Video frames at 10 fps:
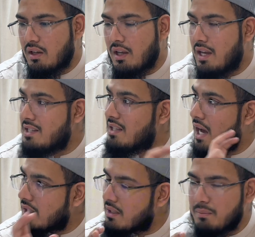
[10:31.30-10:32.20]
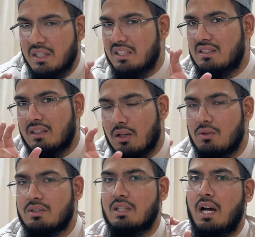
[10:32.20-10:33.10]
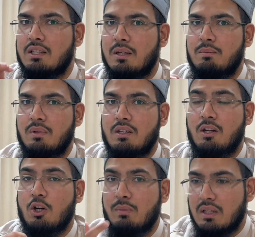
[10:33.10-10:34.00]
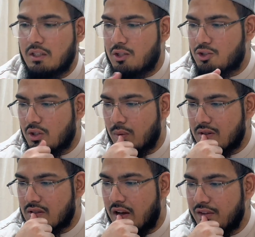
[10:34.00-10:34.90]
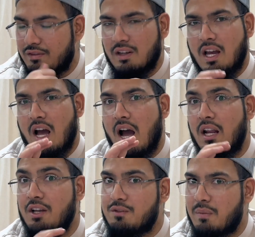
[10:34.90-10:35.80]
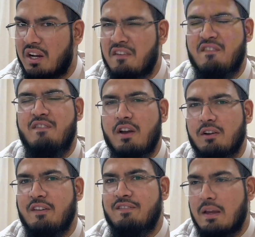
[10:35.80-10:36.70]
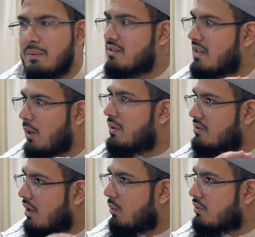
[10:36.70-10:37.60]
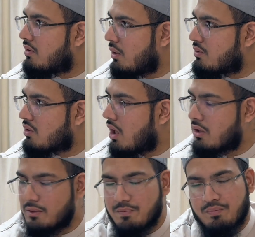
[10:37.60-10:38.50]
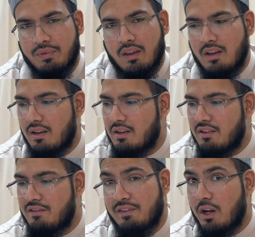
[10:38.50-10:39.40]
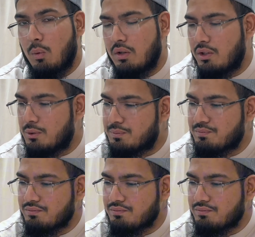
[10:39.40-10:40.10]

His adab, meaning skills in adab, in Arabic literature, was of Al-Asma'i, very famous Nahu scholar. Very well known.